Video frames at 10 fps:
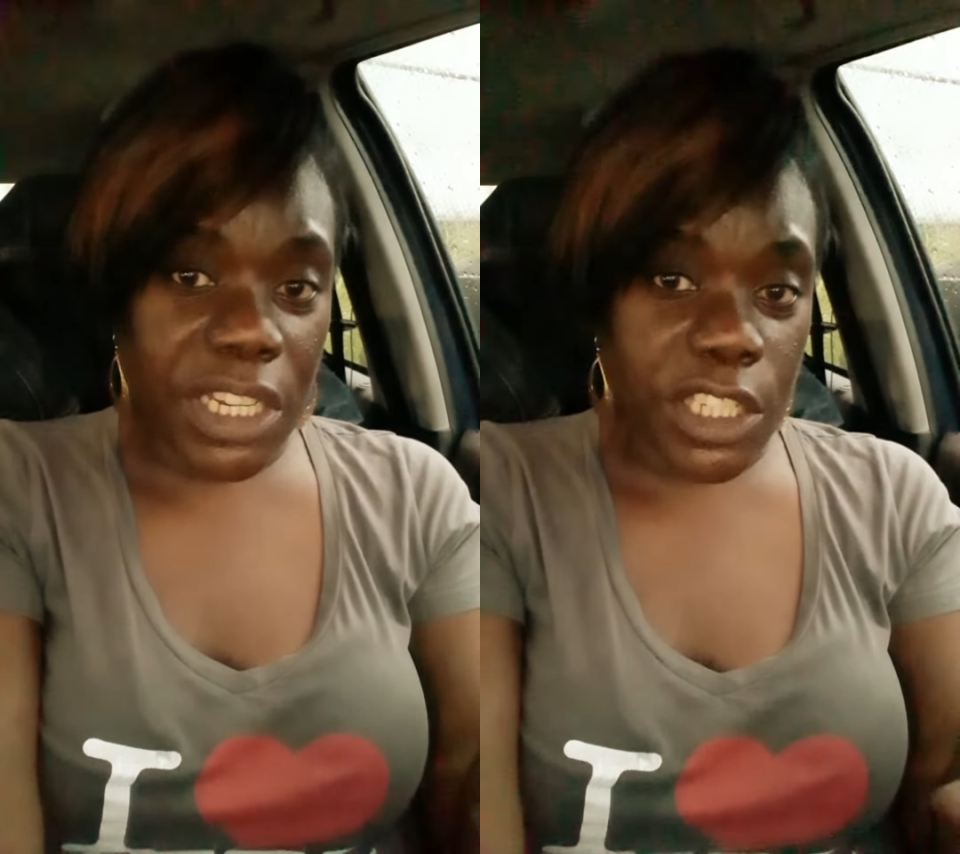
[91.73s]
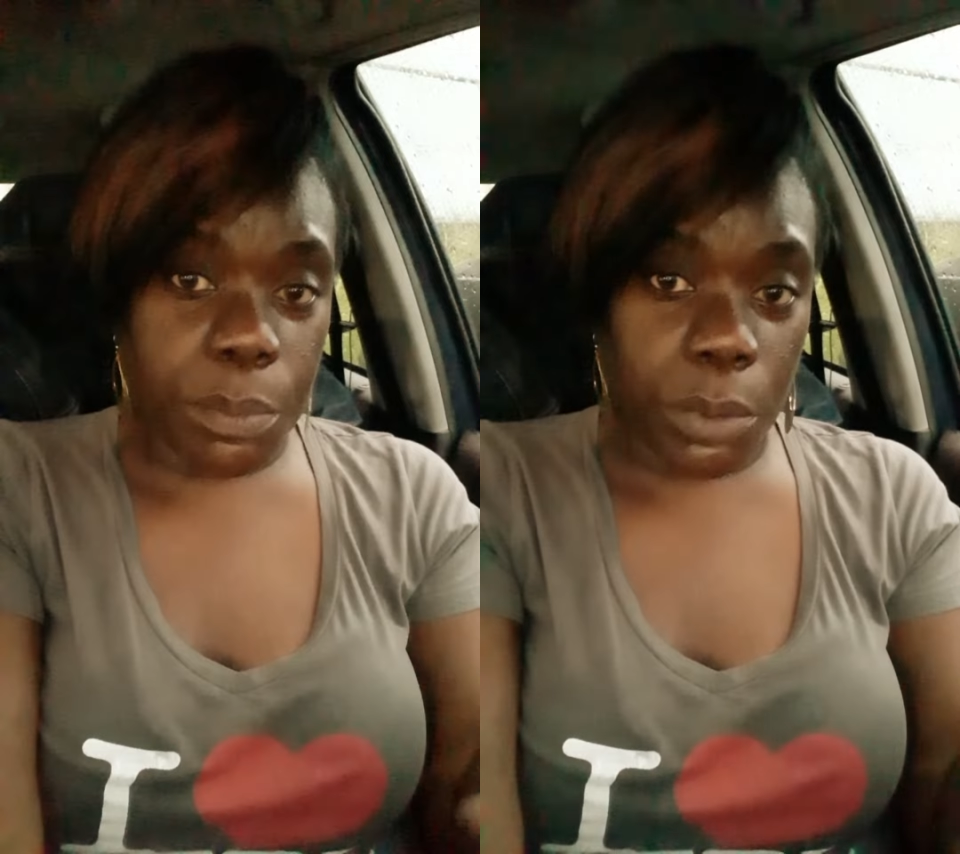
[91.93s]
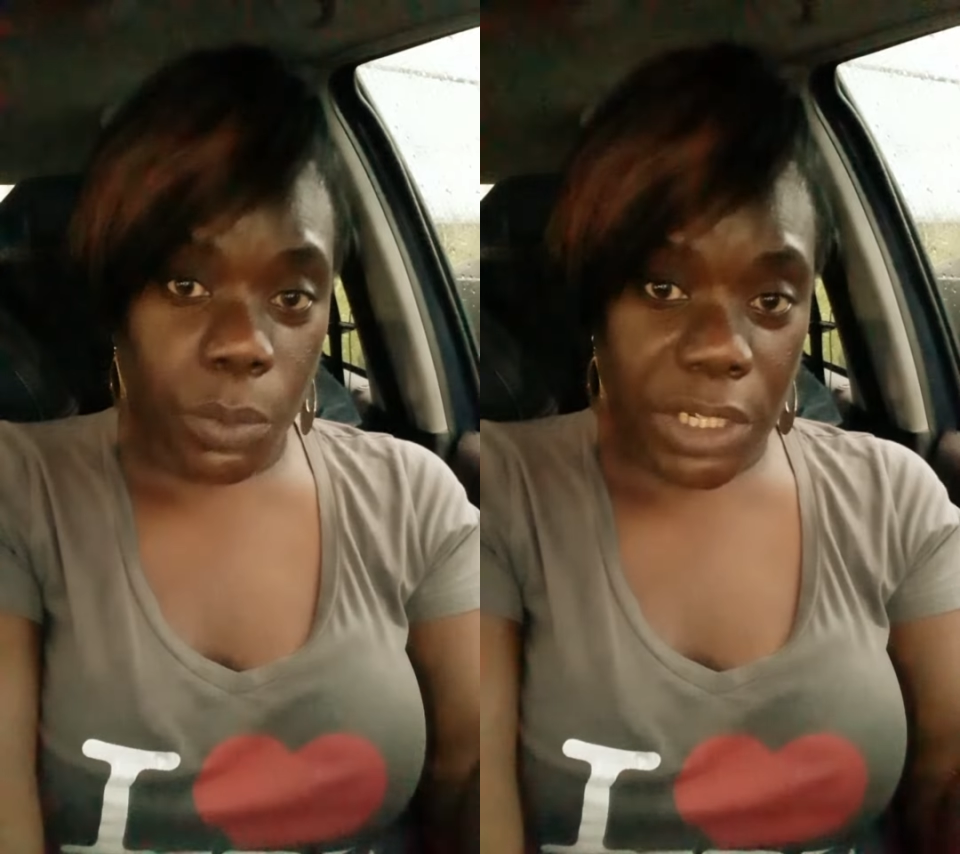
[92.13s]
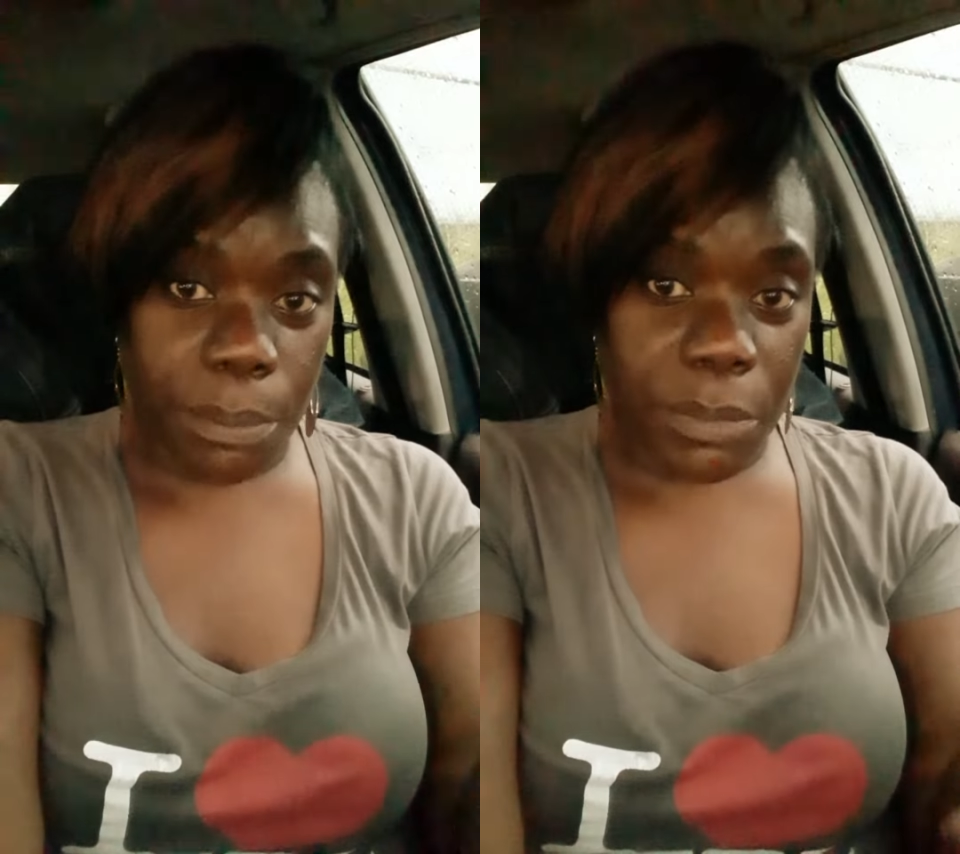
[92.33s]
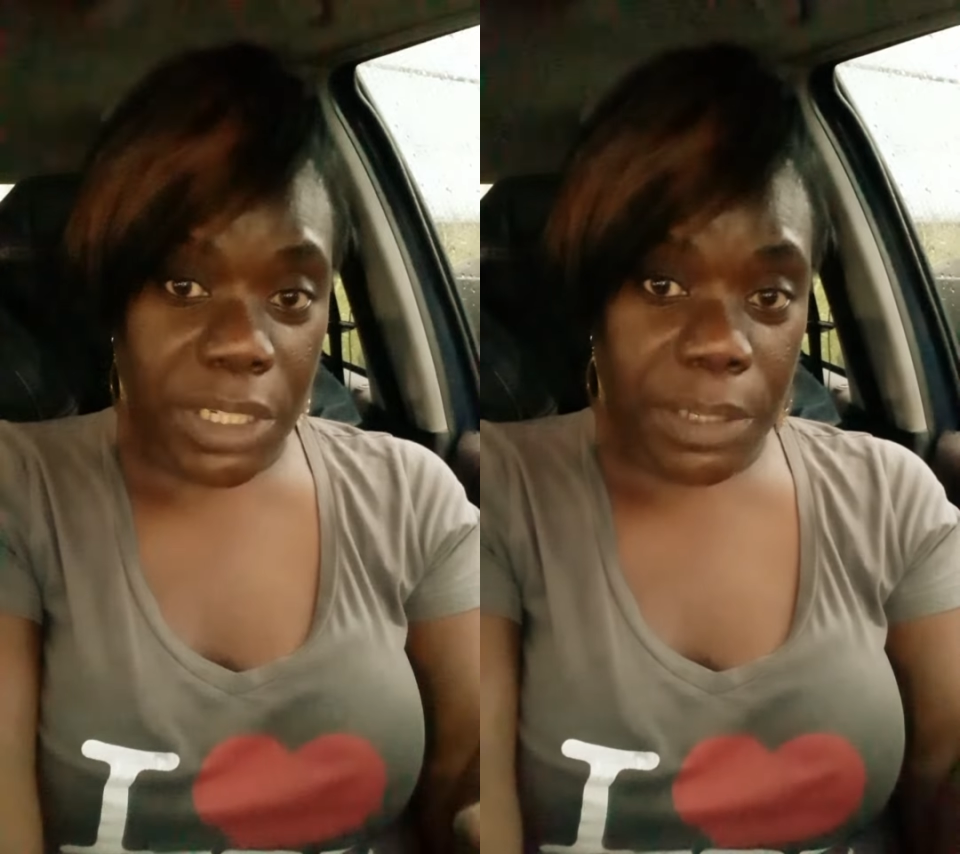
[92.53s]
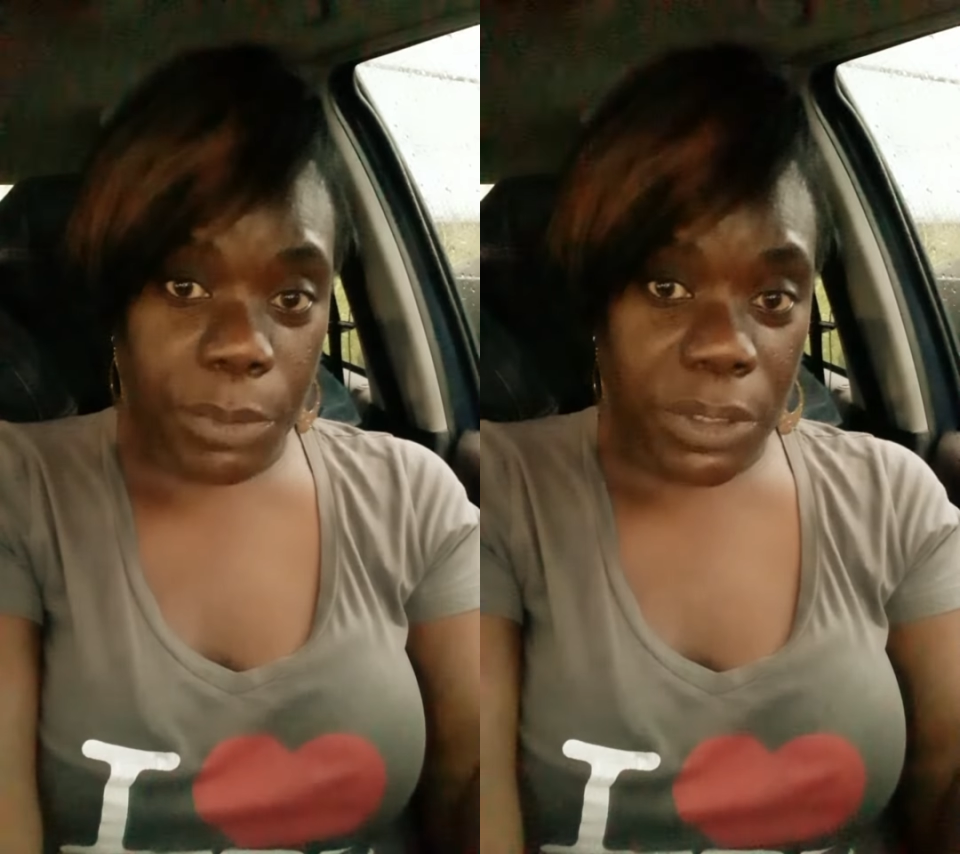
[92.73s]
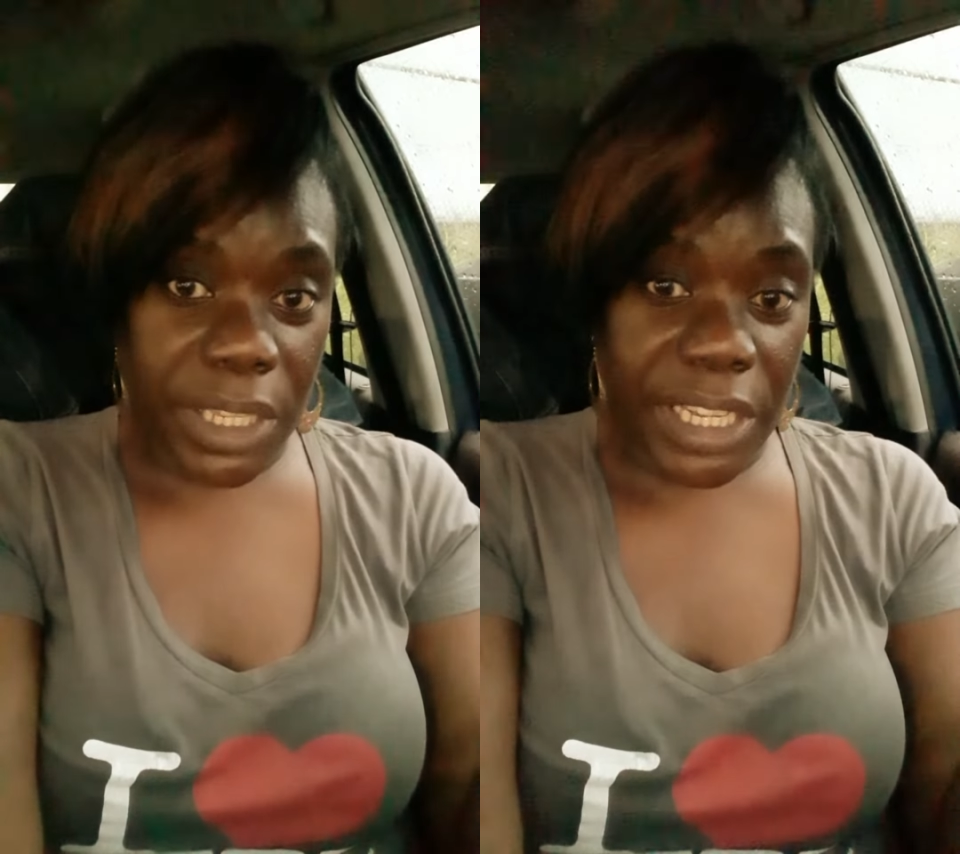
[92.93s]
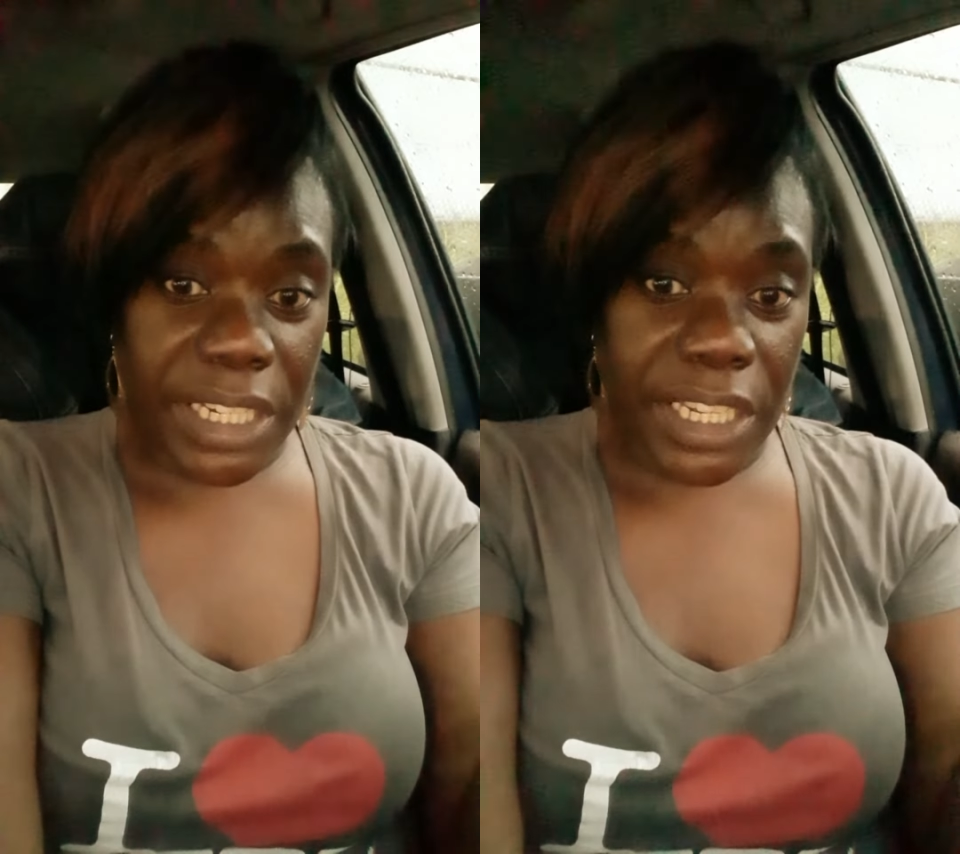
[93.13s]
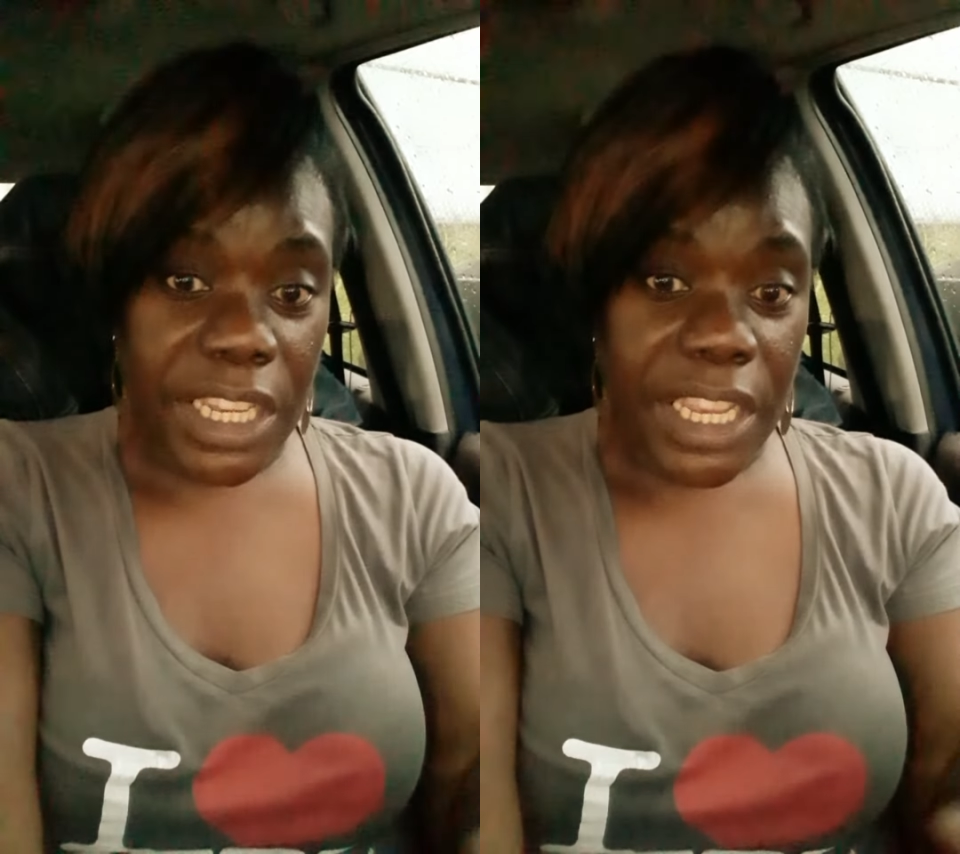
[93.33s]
exploited, manipulated,